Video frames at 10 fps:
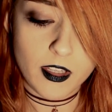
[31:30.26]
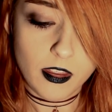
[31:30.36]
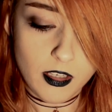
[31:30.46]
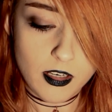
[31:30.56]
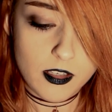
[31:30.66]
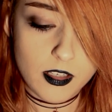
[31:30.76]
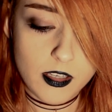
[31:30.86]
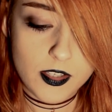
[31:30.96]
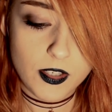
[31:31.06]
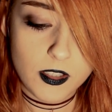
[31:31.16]
There's a
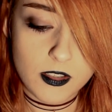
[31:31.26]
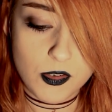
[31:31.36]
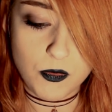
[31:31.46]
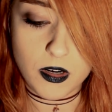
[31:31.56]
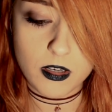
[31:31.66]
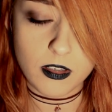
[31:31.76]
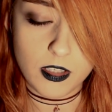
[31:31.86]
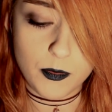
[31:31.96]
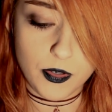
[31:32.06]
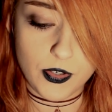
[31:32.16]
certain sparkle
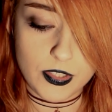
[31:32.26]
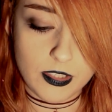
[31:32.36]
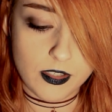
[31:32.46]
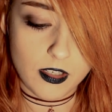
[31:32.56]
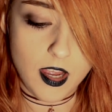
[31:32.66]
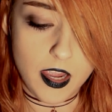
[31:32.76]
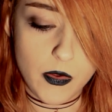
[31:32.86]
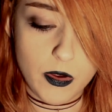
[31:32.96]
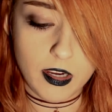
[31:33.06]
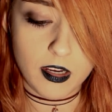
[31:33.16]
in a person's eye
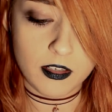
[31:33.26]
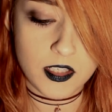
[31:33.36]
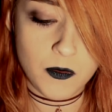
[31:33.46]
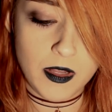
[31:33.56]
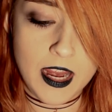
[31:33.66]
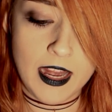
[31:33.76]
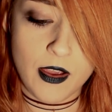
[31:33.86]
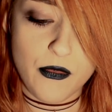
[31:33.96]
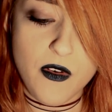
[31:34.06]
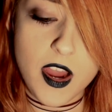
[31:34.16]
when contemplating
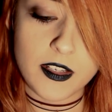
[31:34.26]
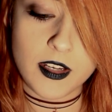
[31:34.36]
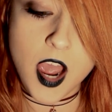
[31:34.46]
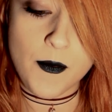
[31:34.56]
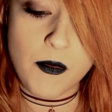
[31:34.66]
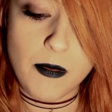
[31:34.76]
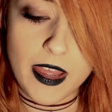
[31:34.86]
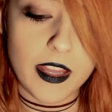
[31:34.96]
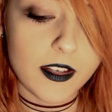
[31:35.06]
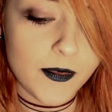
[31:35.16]
a fine time in
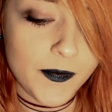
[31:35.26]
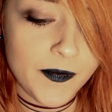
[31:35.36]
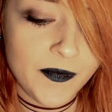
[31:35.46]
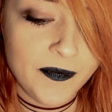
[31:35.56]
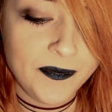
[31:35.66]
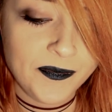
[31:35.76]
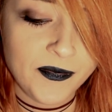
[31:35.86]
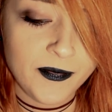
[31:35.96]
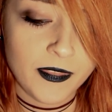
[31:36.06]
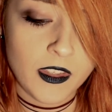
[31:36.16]
bed.
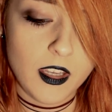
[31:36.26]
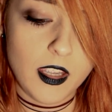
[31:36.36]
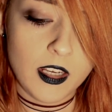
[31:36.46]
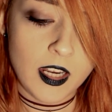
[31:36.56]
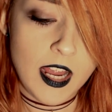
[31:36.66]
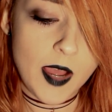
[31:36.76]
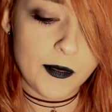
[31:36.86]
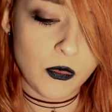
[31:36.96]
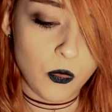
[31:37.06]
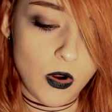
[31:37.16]
It can
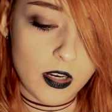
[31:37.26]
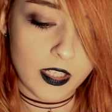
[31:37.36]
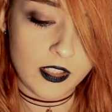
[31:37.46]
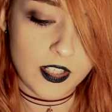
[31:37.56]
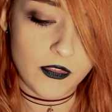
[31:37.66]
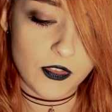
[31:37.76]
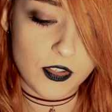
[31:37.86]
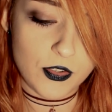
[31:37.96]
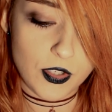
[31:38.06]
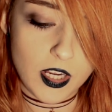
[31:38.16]
happen walking down the
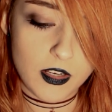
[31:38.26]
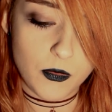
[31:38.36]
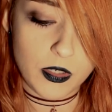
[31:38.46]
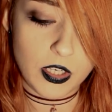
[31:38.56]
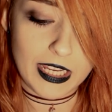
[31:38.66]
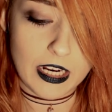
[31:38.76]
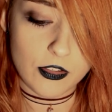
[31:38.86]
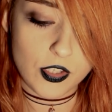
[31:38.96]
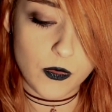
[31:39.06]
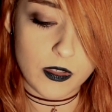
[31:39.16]
street when you
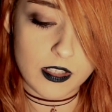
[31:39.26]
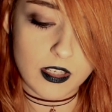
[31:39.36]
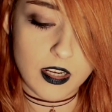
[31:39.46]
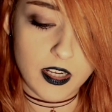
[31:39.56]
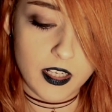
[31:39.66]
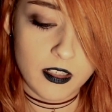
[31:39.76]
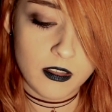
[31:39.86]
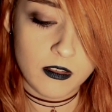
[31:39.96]
catch someone's eye.